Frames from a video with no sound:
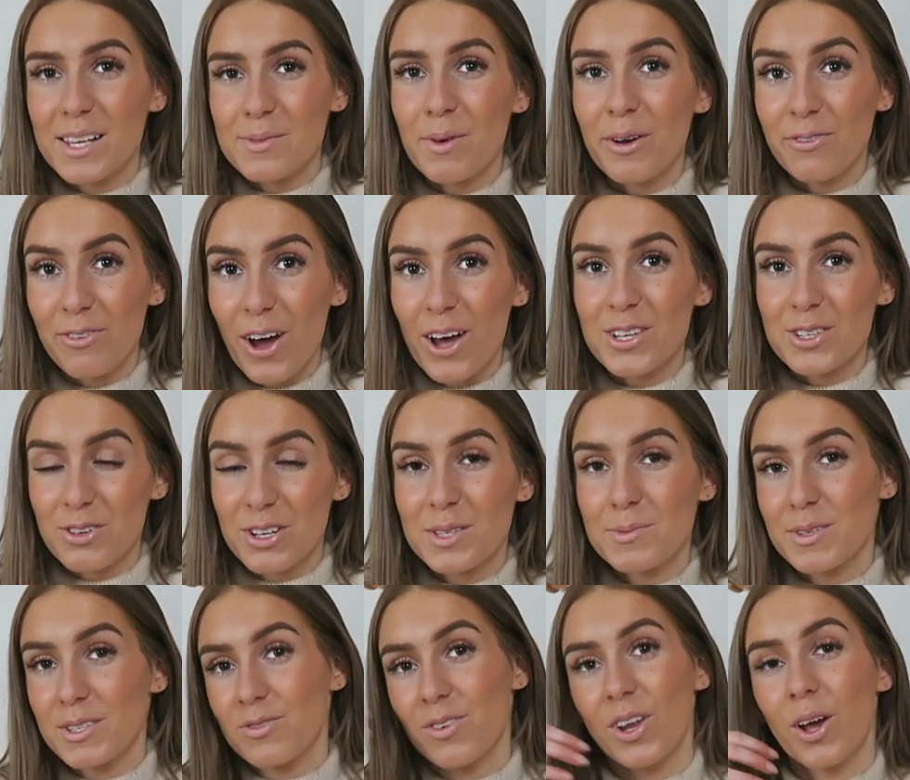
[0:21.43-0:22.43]
It's my first
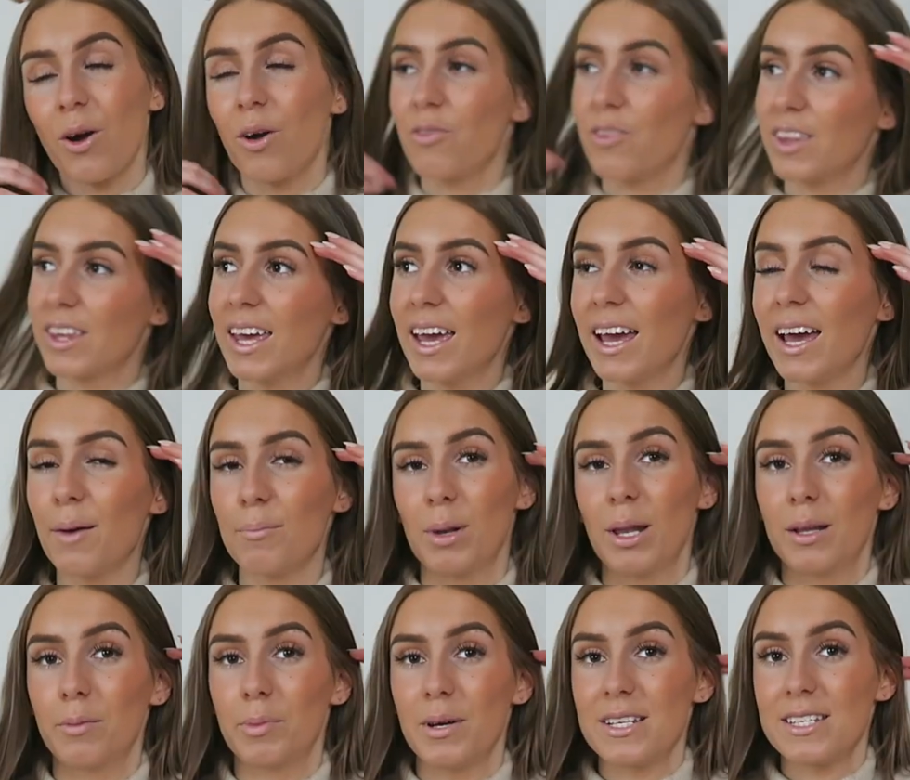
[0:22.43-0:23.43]
Christmas video of the year. I'm
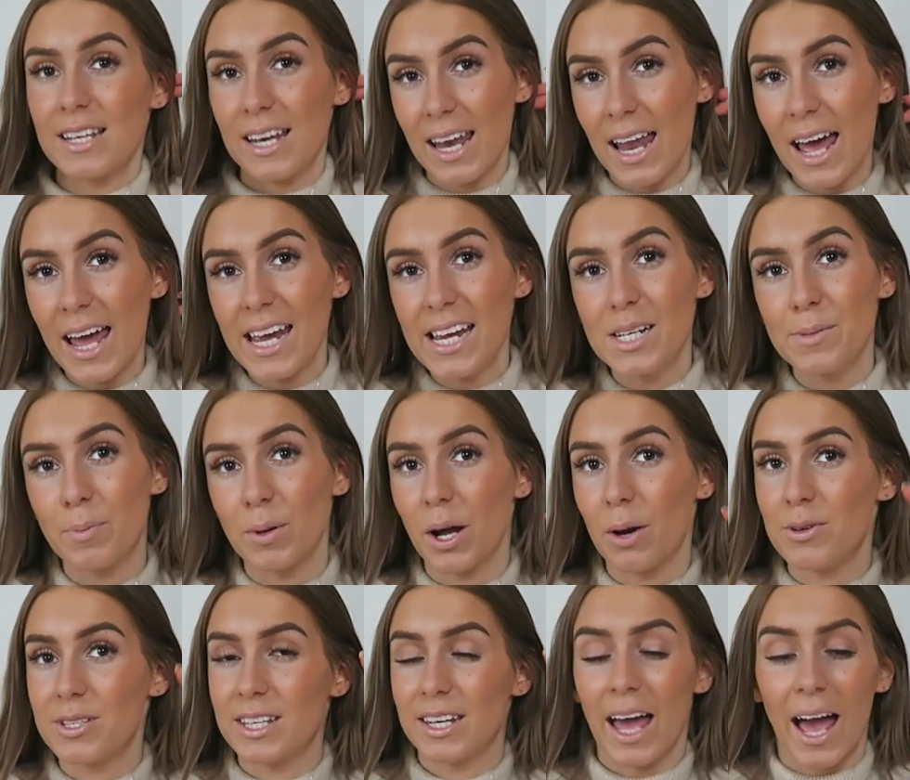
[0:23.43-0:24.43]
a little bit delayed, but
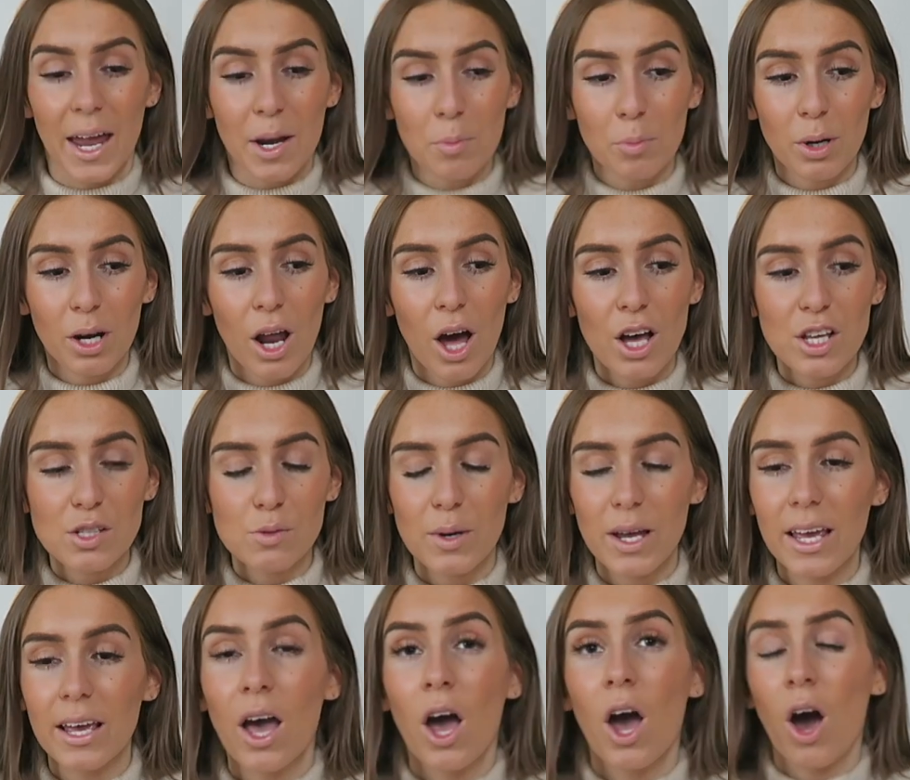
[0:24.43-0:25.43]
I was in Edinburgh last
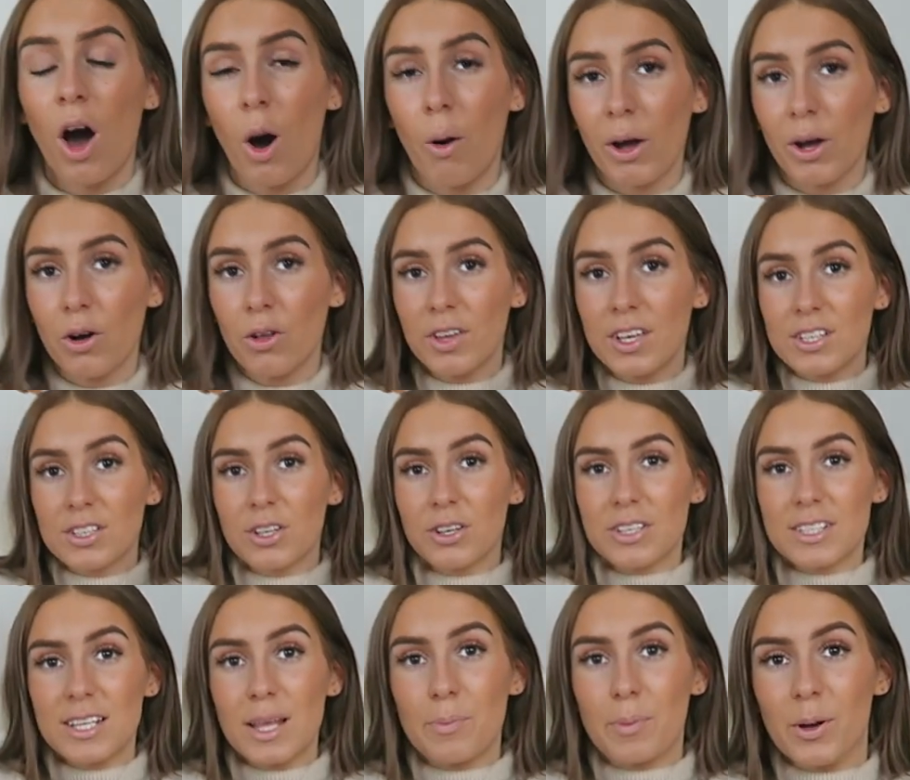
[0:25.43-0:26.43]
week. Oh, I got these
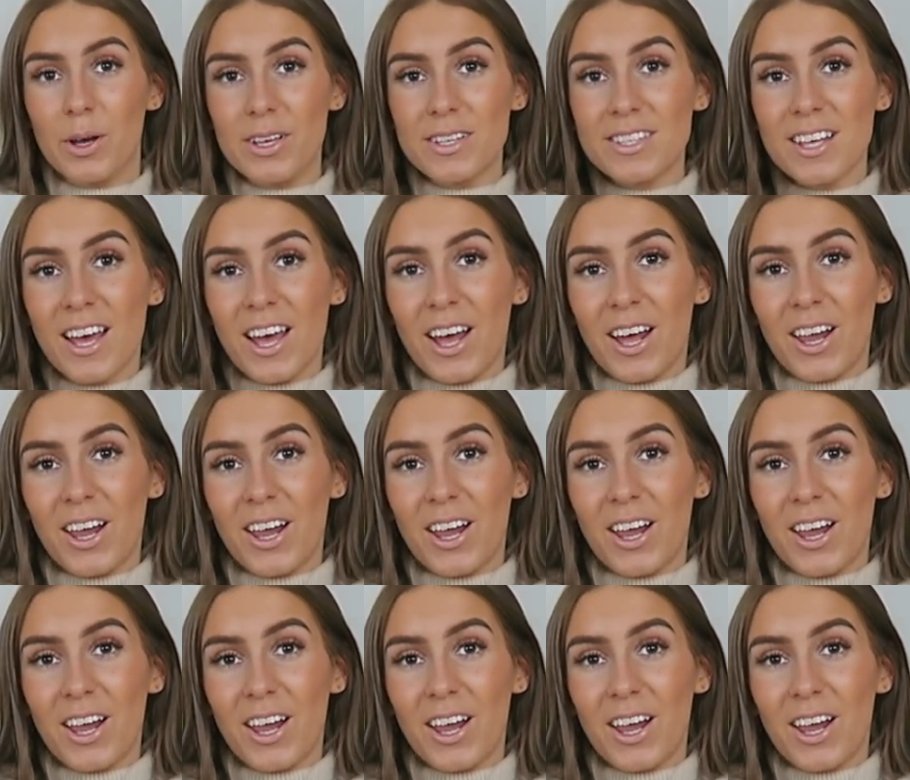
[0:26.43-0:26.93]
cute slippers.